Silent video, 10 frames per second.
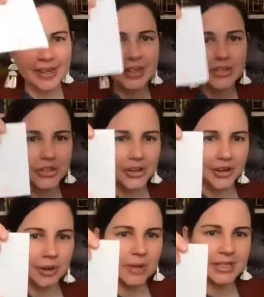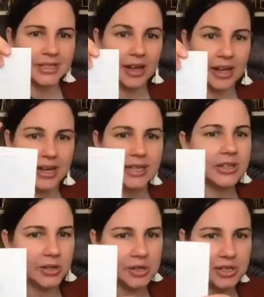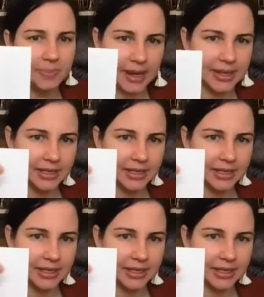So on one side, it's got just basic